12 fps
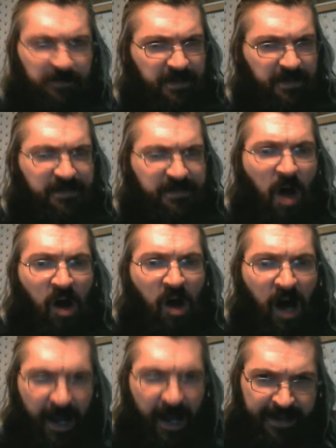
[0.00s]

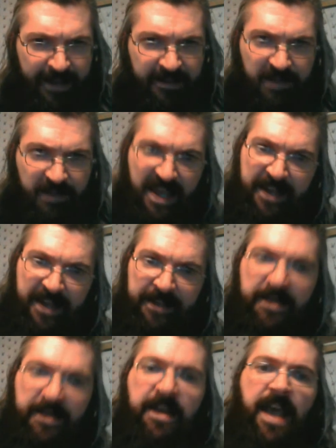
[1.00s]
small I at the beginning,
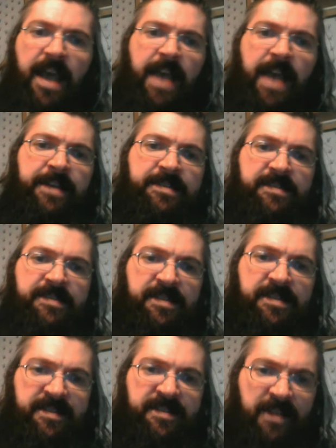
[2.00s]
and it's
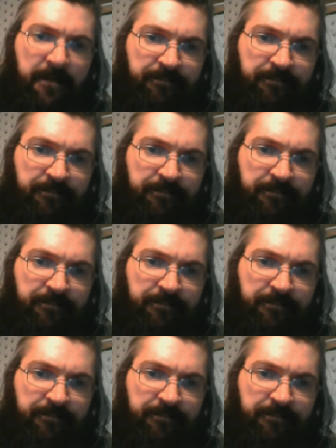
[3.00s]
this